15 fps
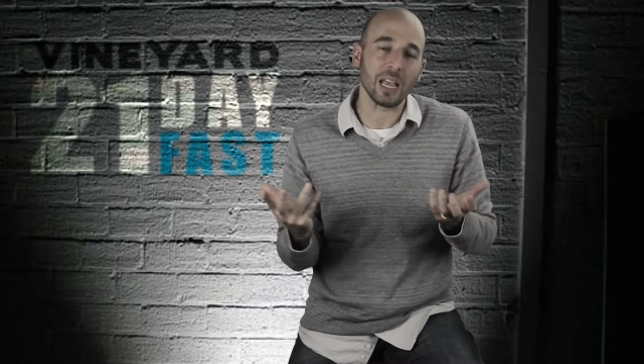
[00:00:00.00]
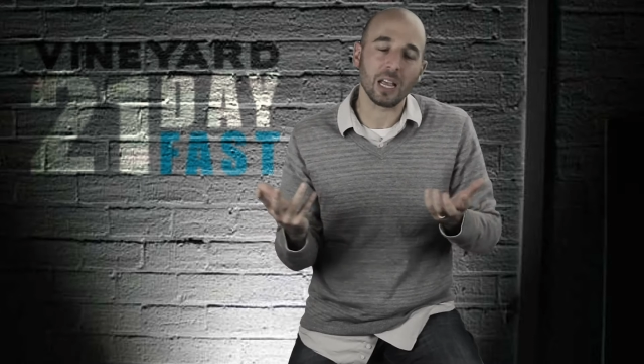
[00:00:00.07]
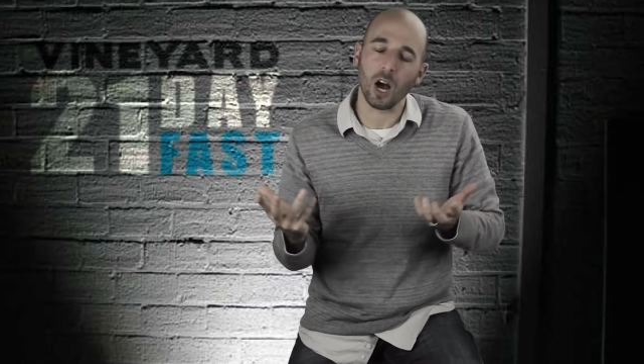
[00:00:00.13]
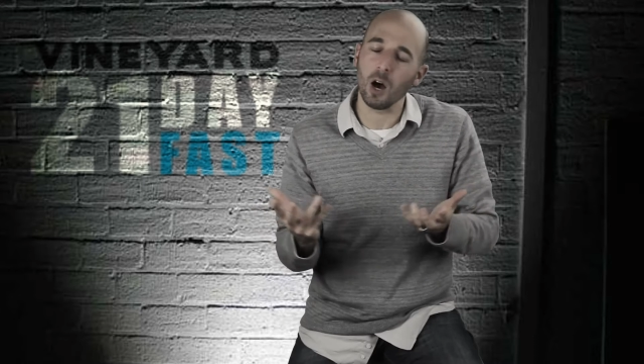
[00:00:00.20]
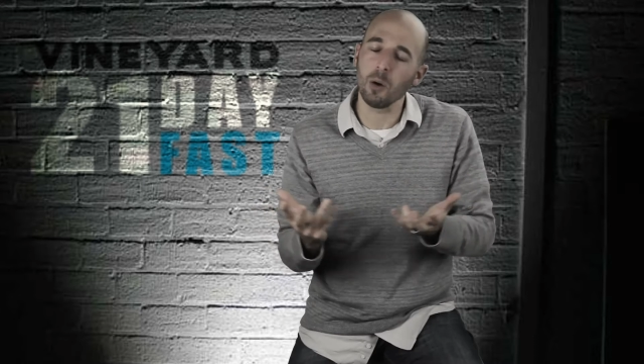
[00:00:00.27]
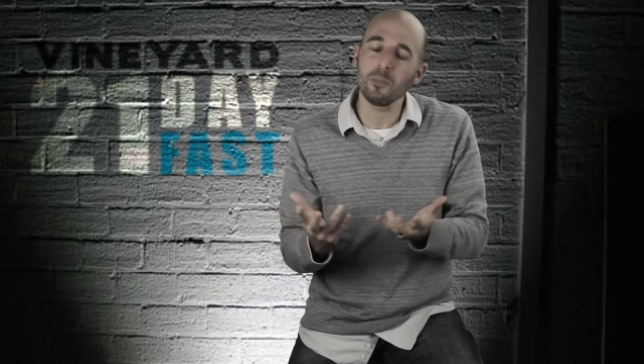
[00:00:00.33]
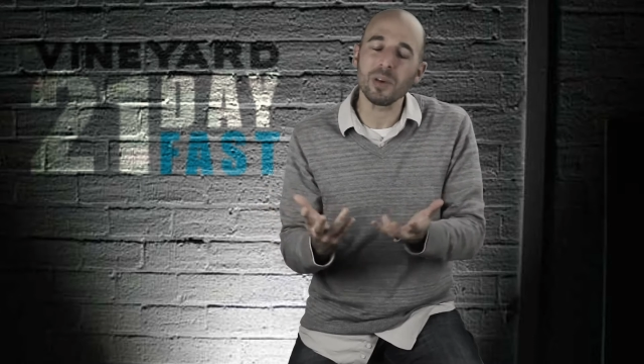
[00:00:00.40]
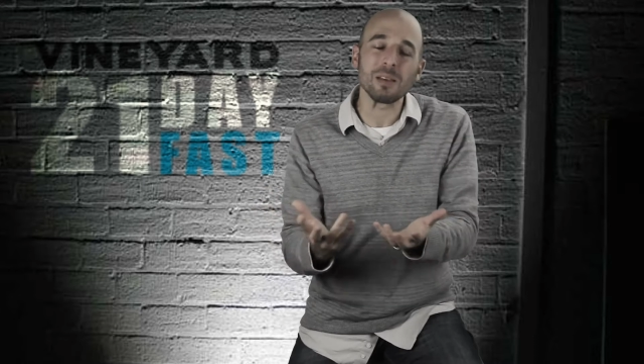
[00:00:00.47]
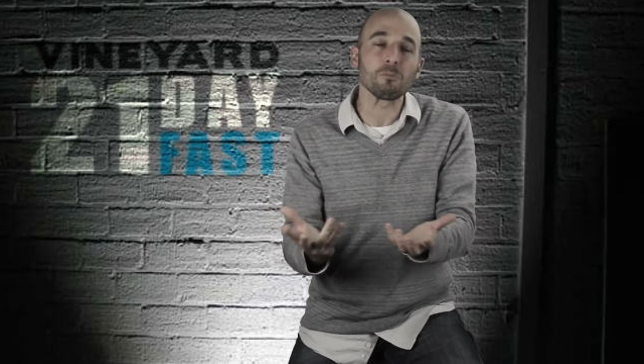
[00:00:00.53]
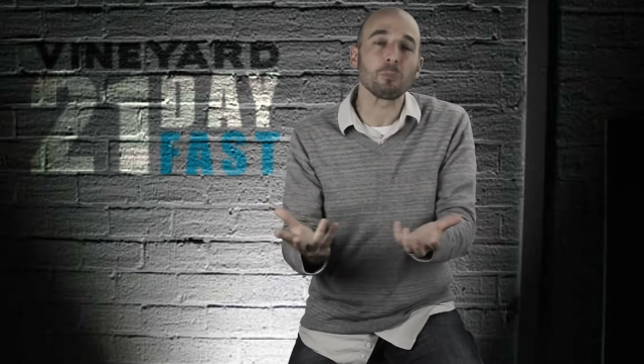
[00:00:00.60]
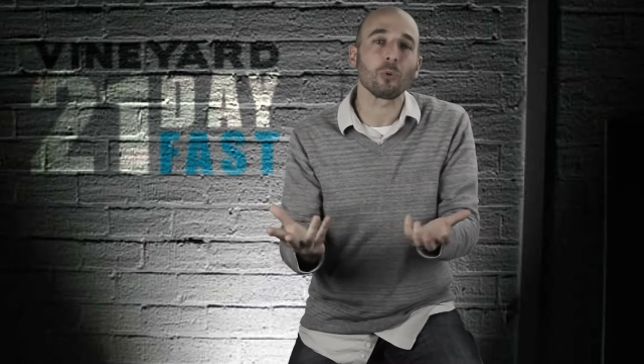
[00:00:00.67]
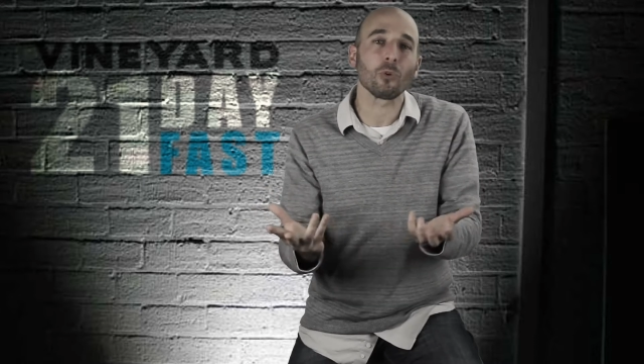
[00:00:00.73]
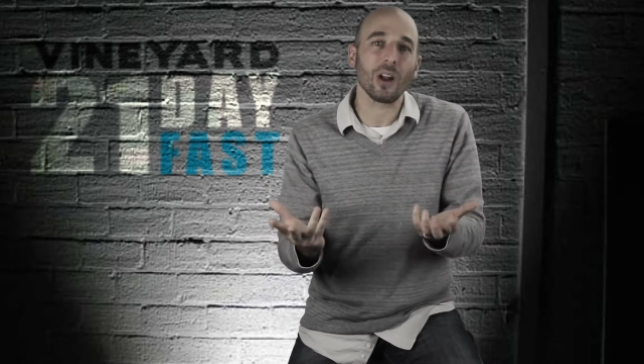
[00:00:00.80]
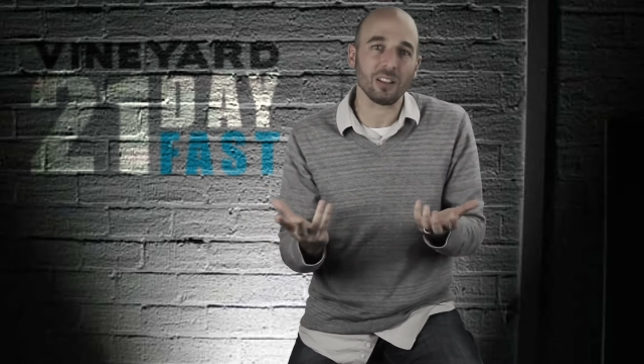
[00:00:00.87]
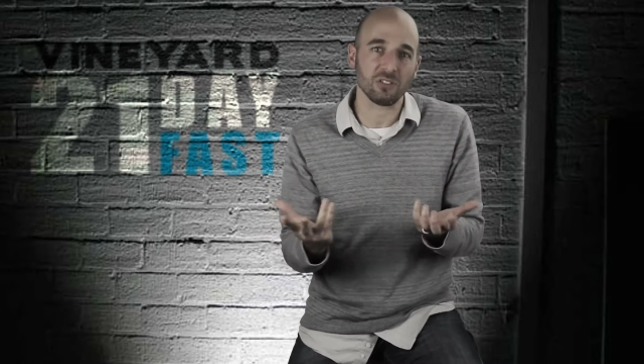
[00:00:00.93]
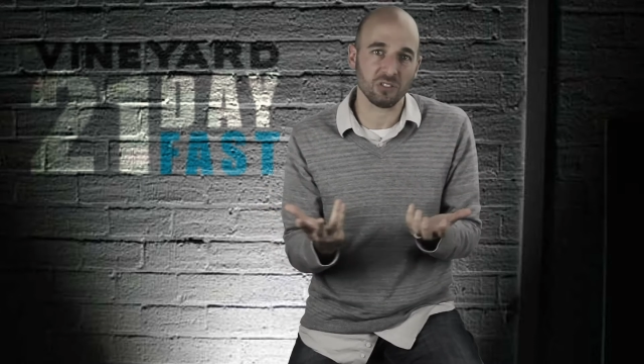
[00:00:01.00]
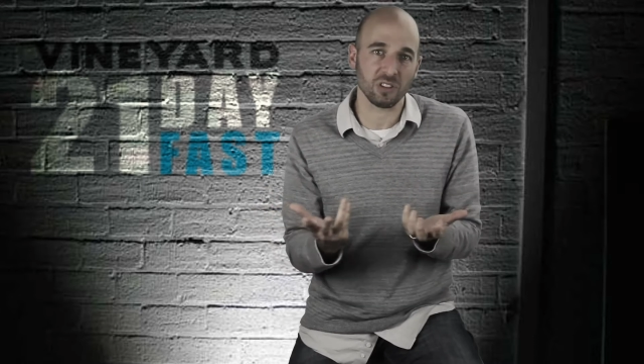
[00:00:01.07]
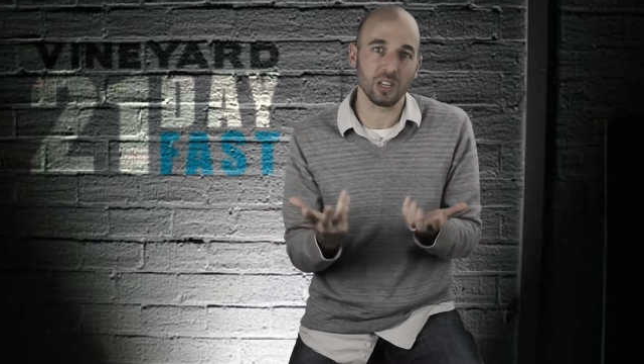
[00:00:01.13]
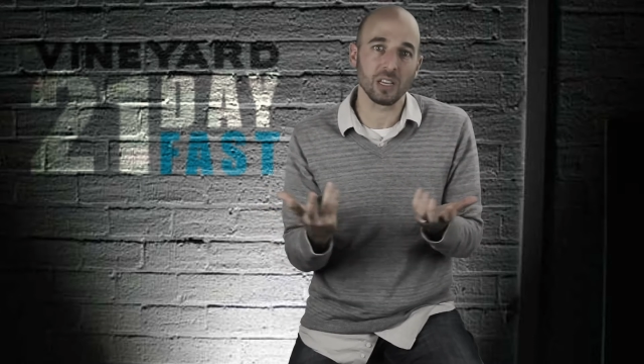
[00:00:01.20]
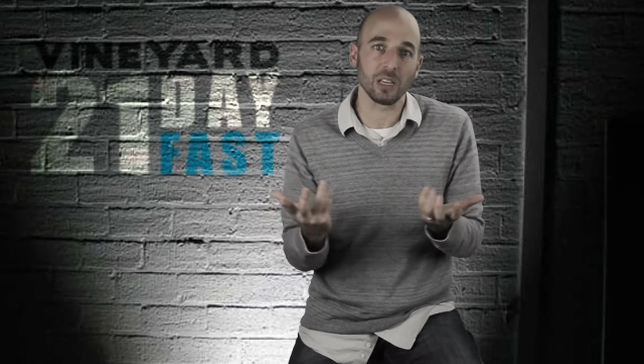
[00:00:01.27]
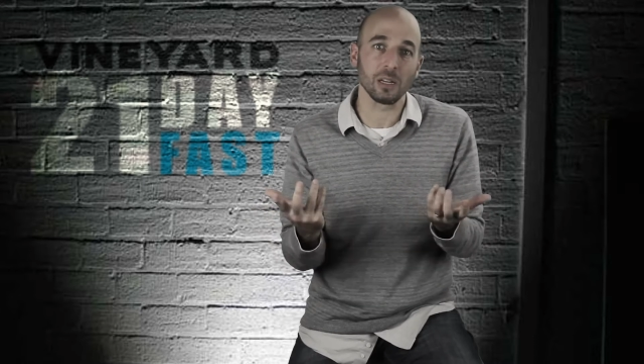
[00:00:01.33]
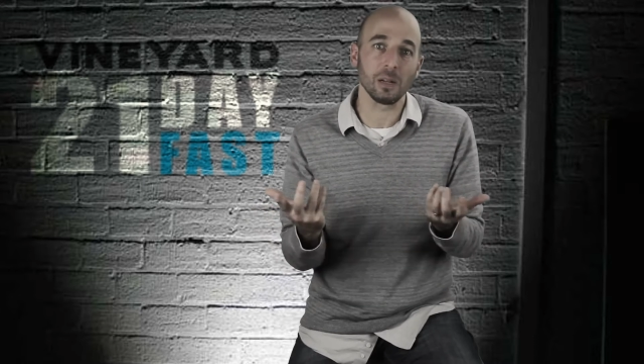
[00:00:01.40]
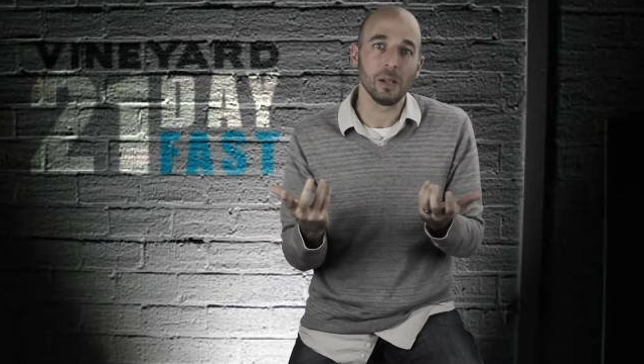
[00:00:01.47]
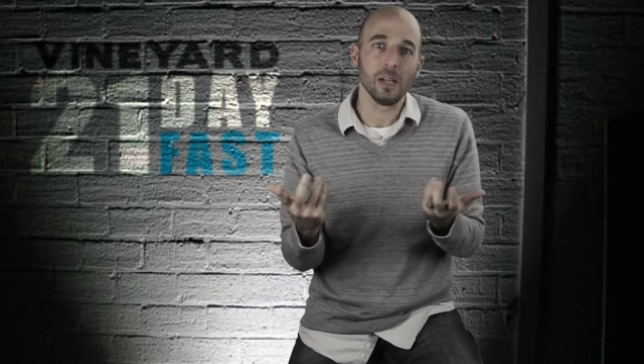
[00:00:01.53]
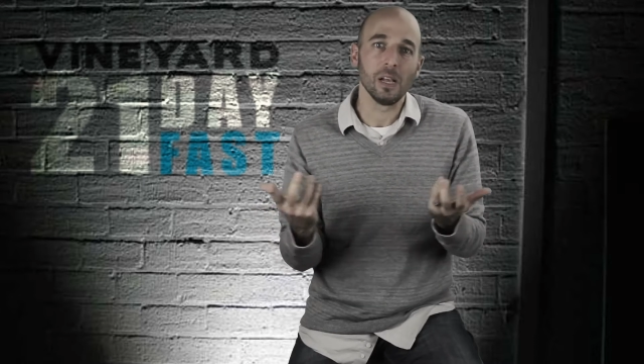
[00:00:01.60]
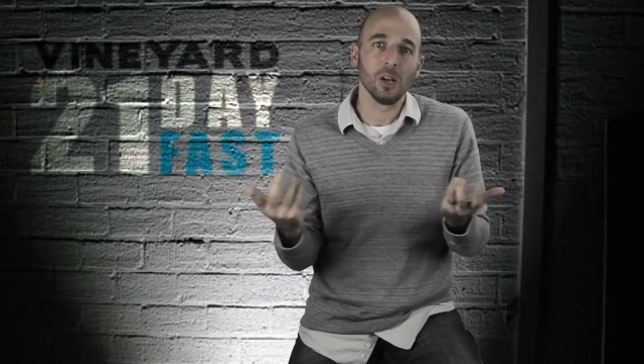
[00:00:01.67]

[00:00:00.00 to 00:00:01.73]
come and press in